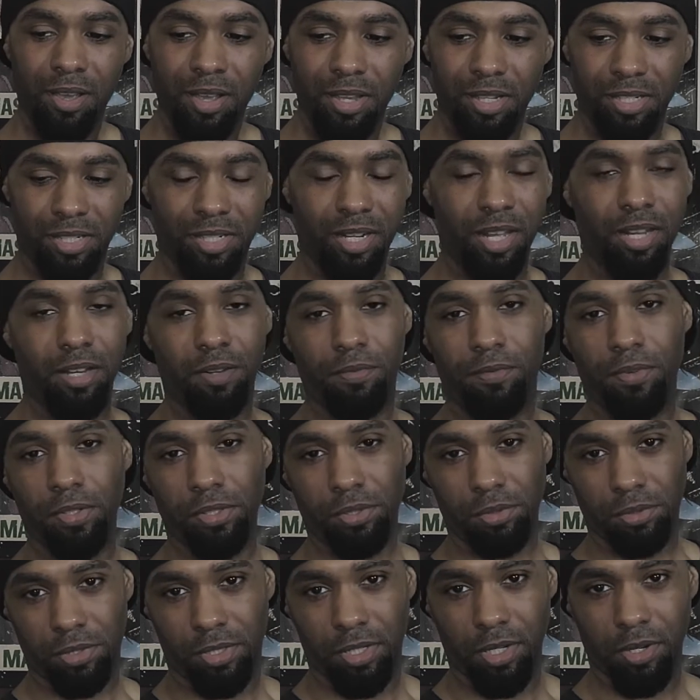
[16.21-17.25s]
It's not an
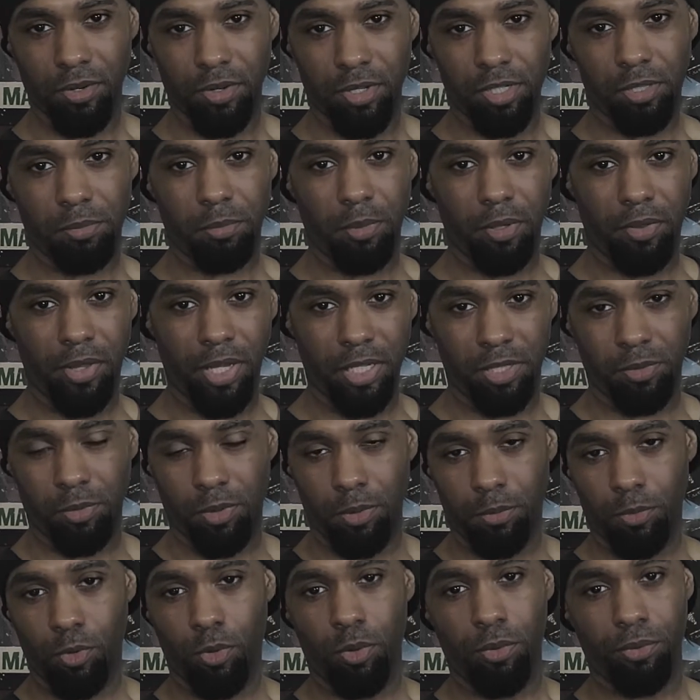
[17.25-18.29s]
official series, but that's what
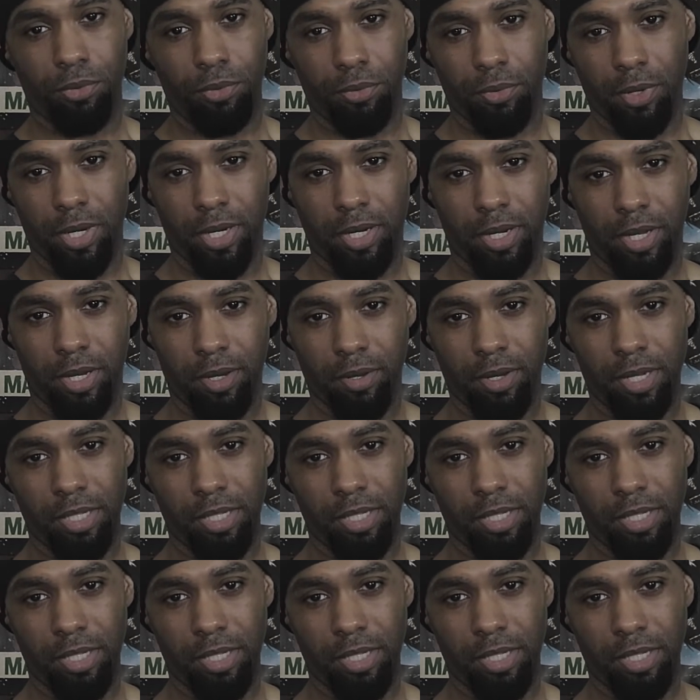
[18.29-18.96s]
I'm going through right now.